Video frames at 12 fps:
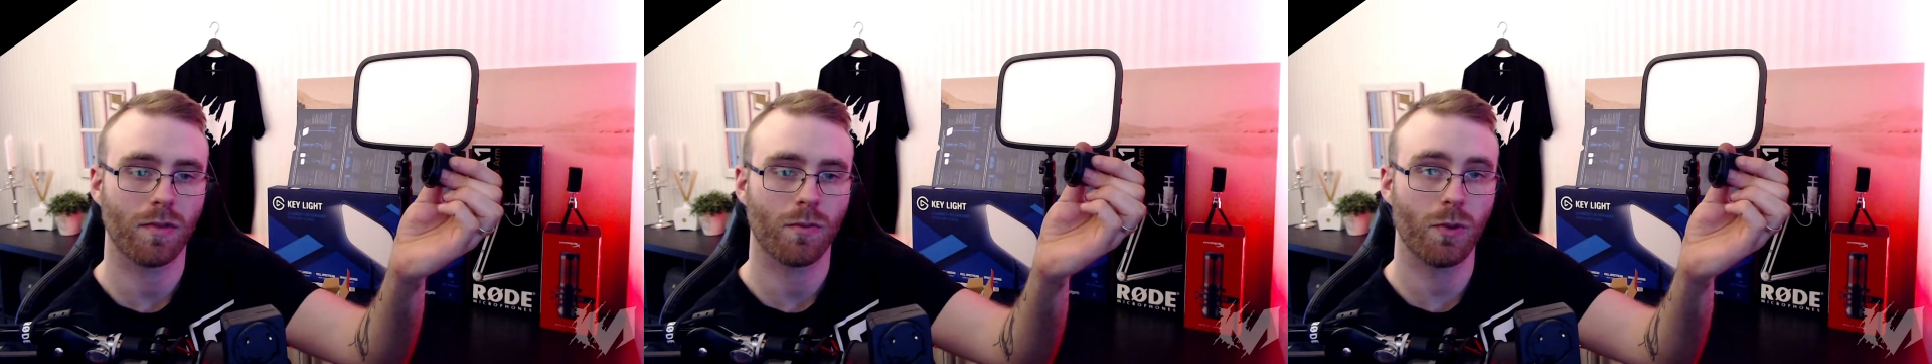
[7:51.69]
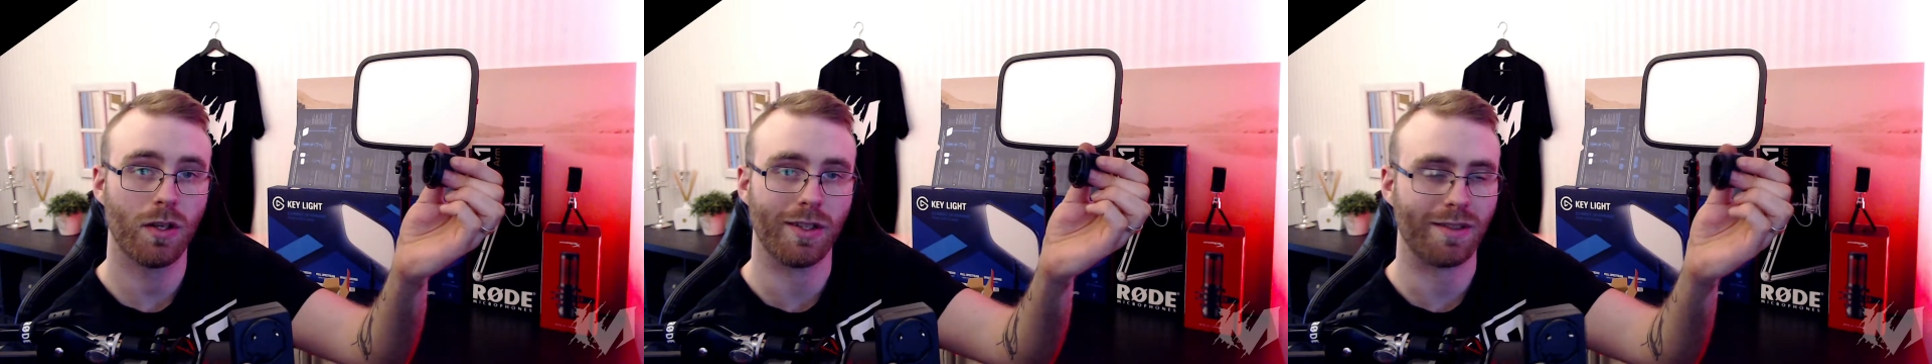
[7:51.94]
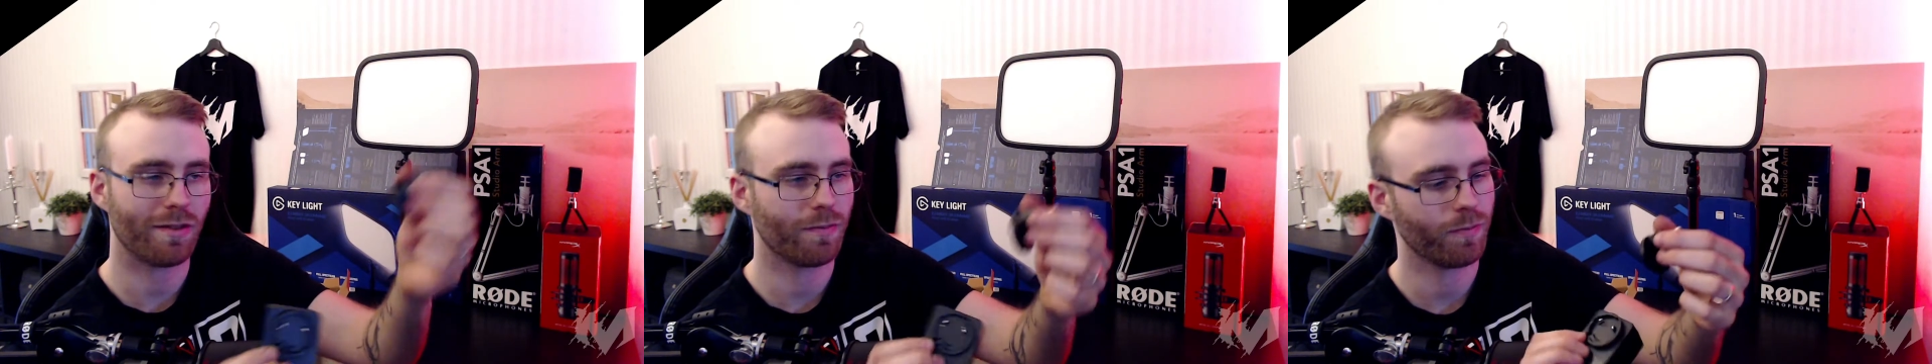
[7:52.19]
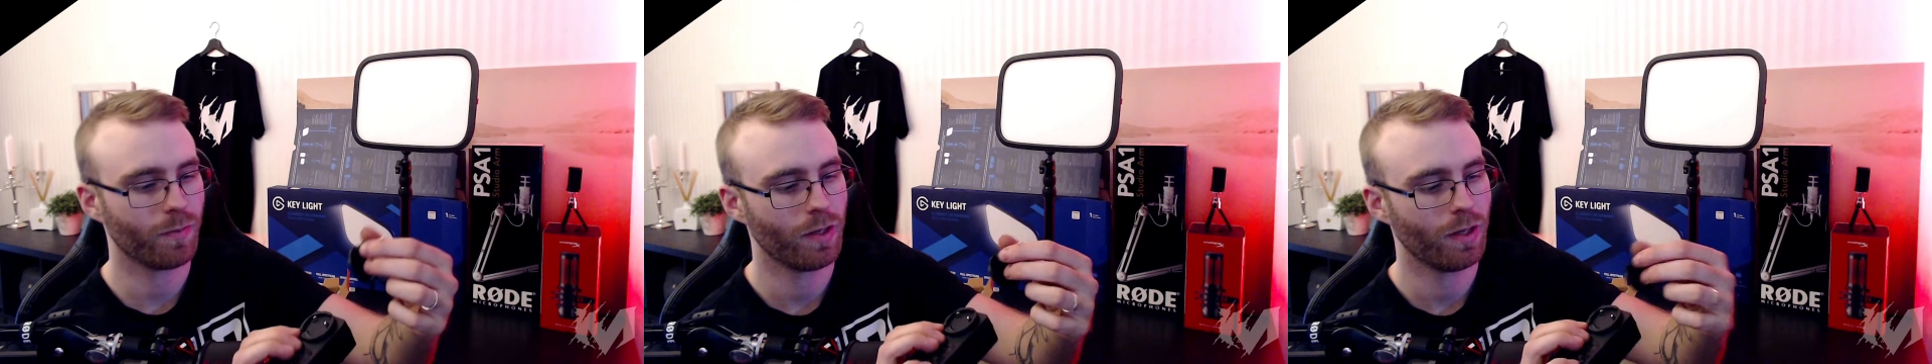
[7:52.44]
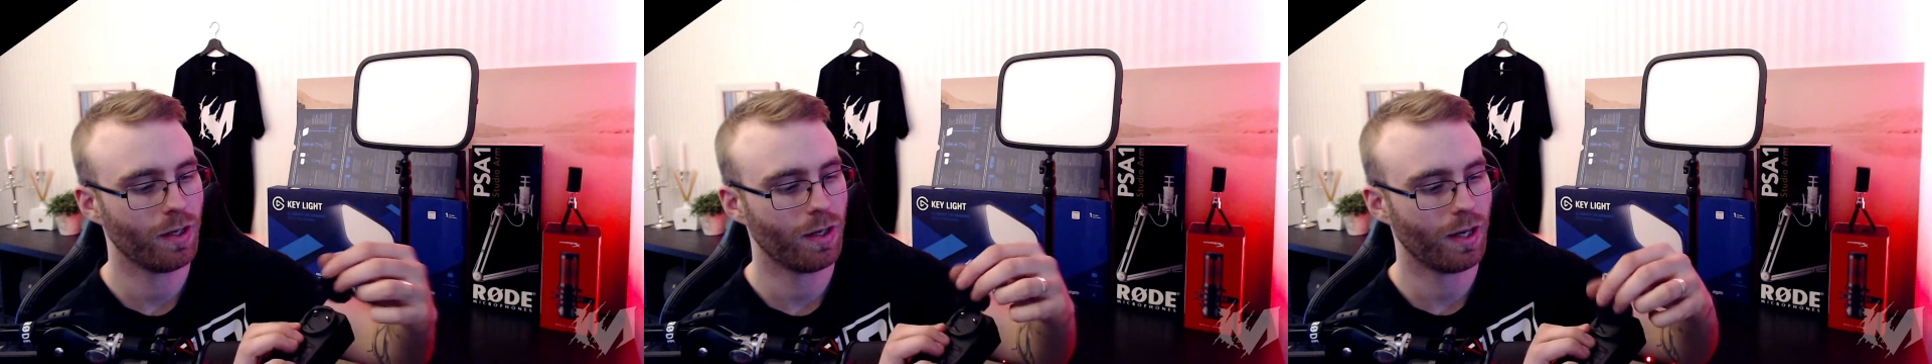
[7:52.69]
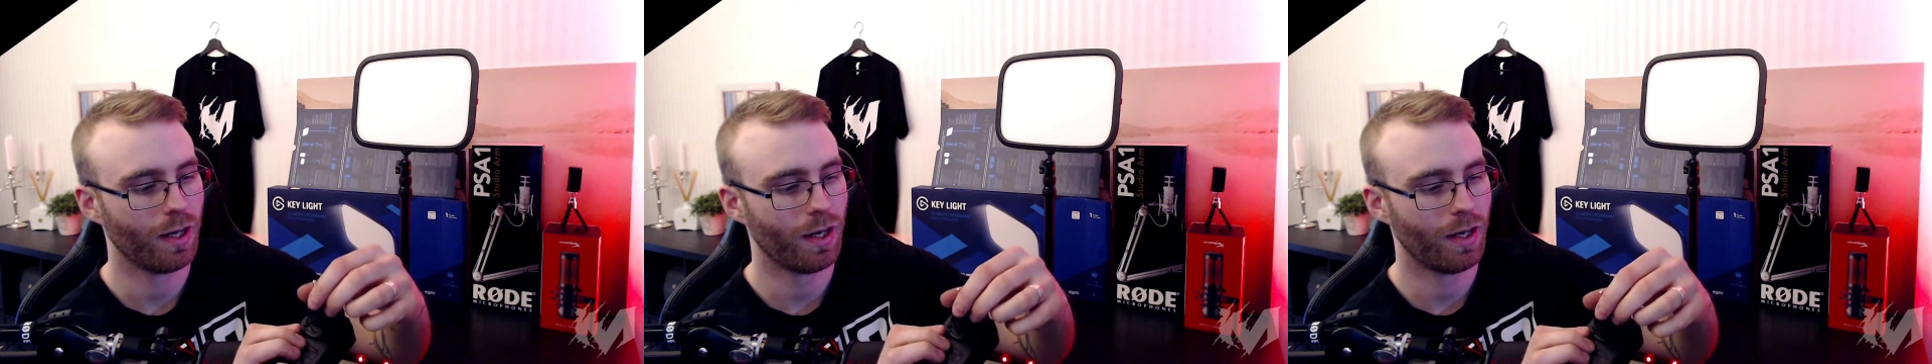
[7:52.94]
release,
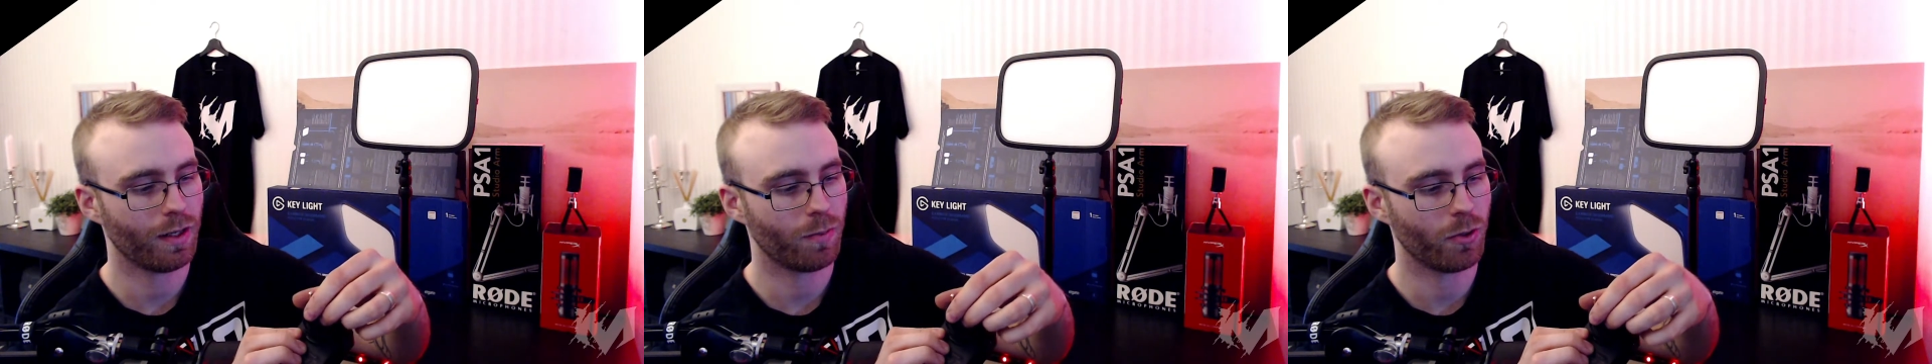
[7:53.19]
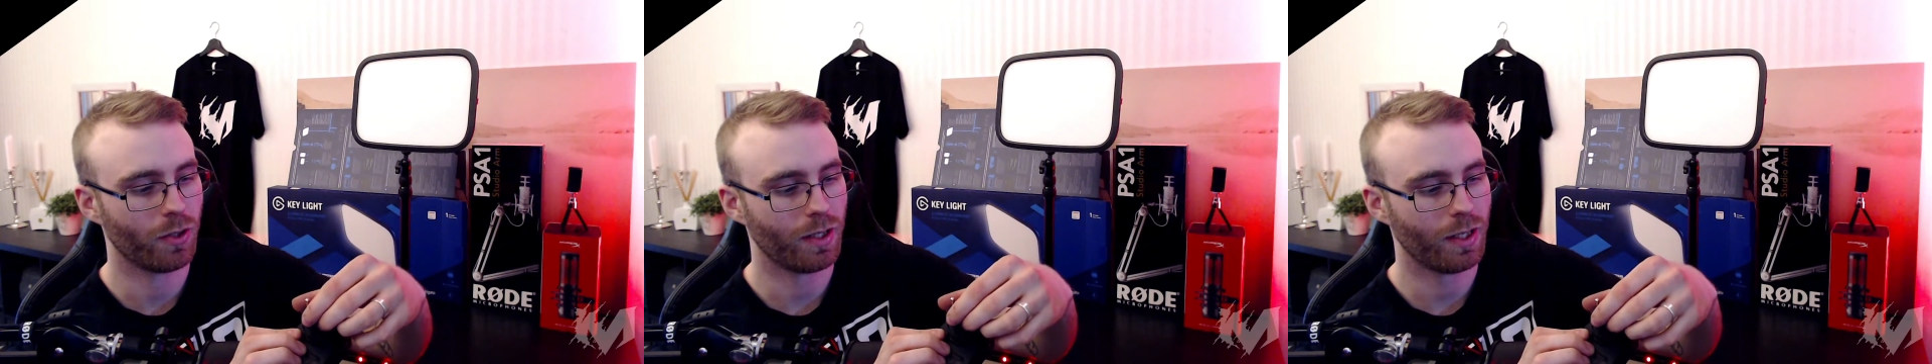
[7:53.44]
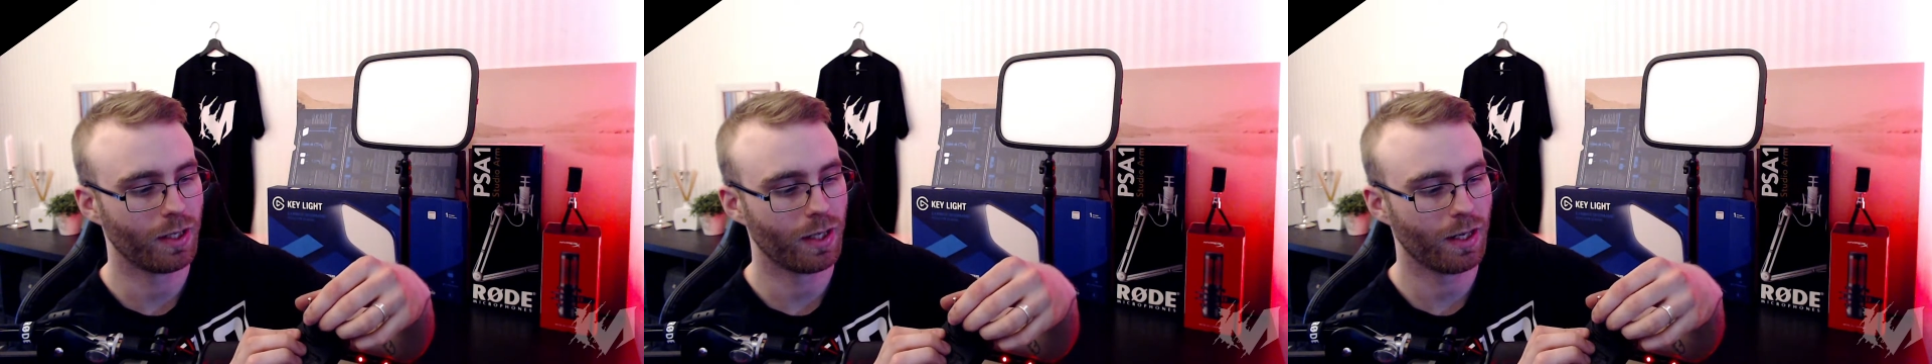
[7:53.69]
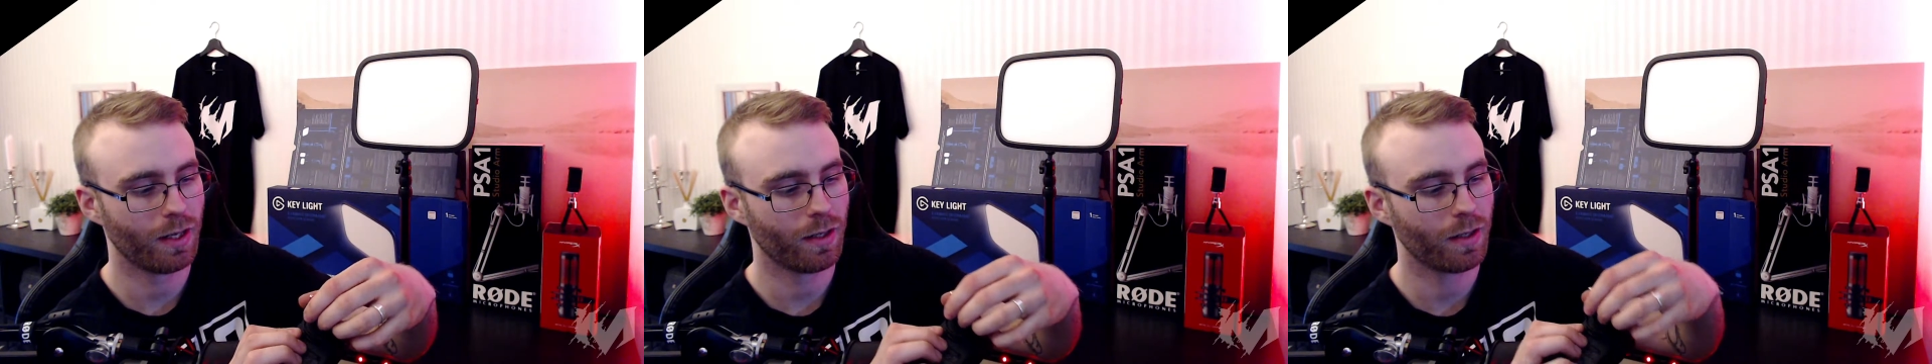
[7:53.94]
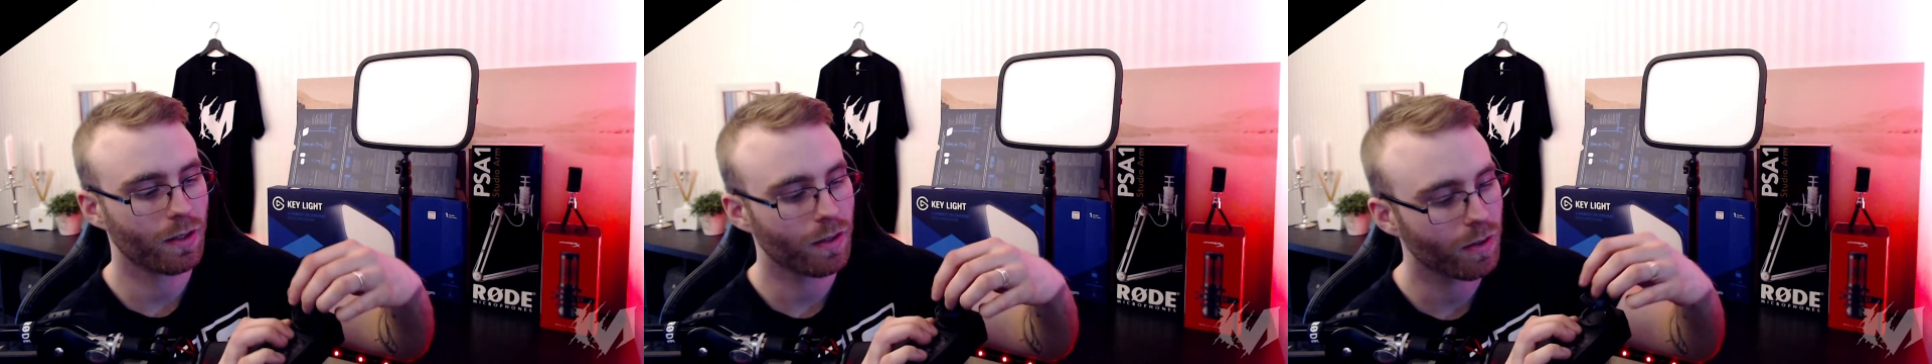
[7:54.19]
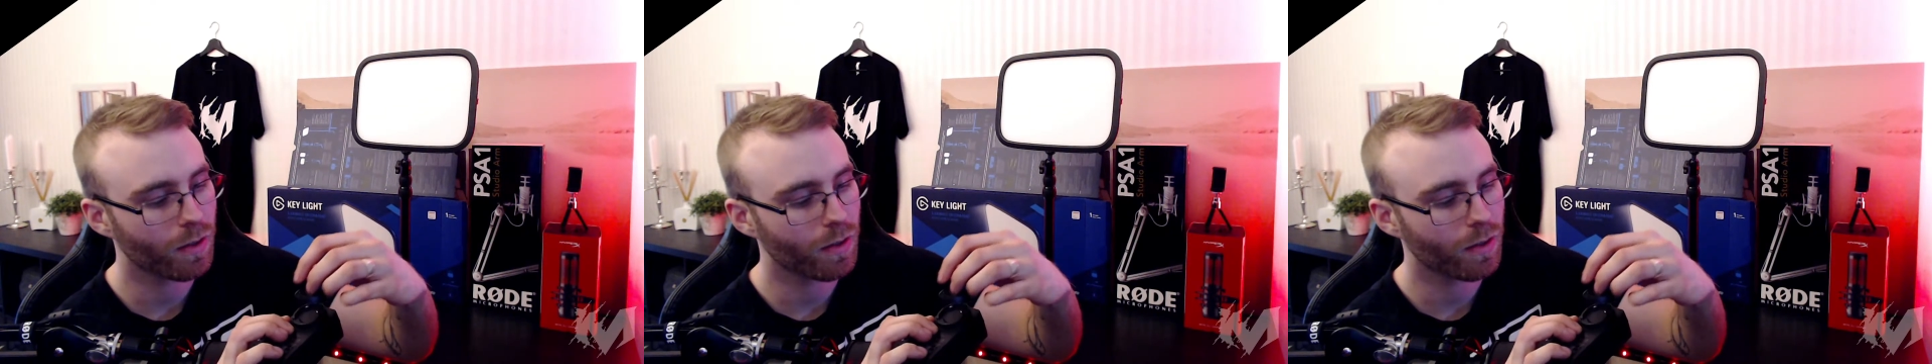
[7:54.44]
and put it in again.